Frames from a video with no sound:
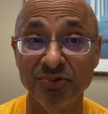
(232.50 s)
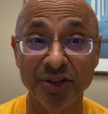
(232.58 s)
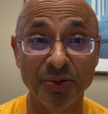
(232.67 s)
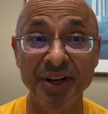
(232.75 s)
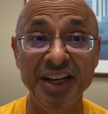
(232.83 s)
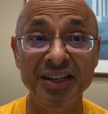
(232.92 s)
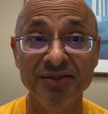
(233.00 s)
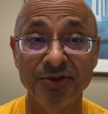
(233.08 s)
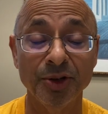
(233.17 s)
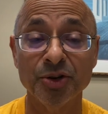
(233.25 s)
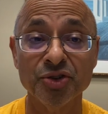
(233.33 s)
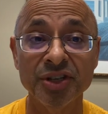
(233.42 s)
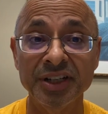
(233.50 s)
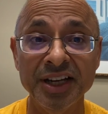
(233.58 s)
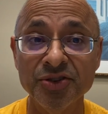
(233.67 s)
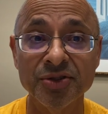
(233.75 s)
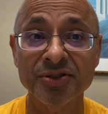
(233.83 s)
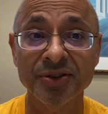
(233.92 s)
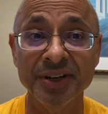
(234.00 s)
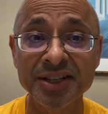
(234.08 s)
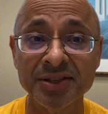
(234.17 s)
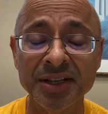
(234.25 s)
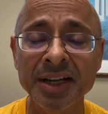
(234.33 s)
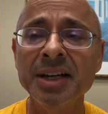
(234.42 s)
green, flourishing nations there
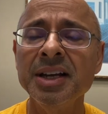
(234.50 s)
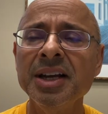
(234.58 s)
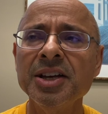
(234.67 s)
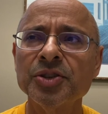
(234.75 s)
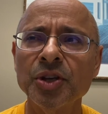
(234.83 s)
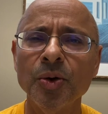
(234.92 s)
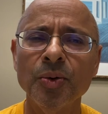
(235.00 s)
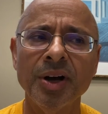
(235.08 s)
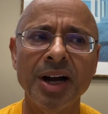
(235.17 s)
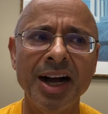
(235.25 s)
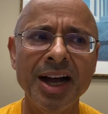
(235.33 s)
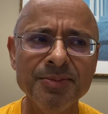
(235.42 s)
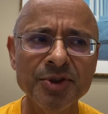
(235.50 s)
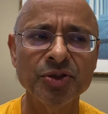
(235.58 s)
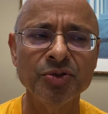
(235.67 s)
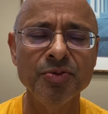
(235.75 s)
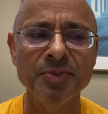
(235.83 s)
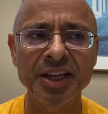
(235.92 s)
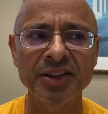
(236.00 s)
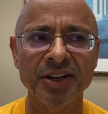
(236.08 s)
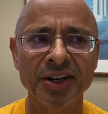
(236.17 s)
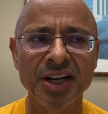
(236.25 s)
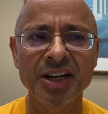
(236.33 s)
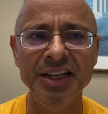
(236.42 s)
is. So I'm assuming they're
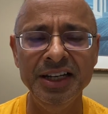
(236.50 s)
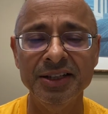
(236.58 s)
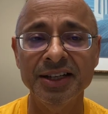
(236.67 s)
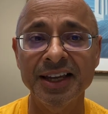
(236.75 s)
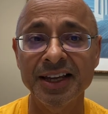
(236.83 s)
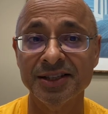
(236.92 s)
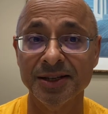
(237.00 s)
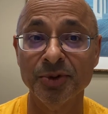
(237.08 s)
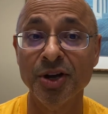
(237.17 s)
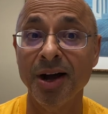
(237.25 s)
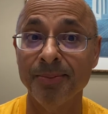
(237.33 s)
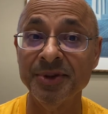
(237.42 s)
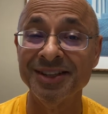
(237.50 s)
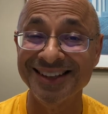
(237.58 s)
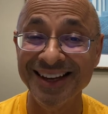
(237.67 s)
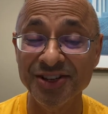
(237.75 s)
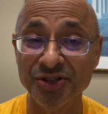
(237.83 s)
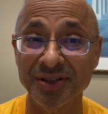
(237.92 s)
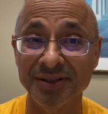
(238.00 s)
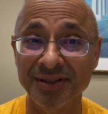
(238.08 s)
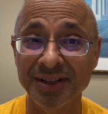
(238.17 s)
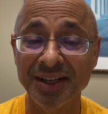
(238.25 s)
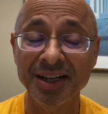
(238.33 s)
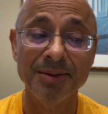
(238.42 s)
going to need to get some compensation.
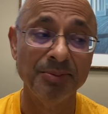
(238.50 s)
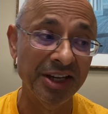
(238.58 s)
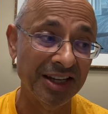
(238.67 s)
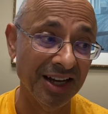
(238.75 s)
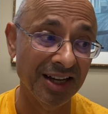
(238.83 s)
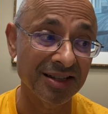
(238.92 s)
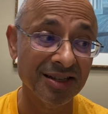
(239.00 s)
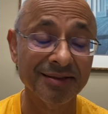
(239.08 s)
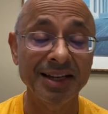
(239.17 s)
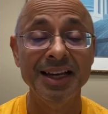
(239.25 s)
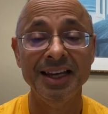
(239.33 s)
Because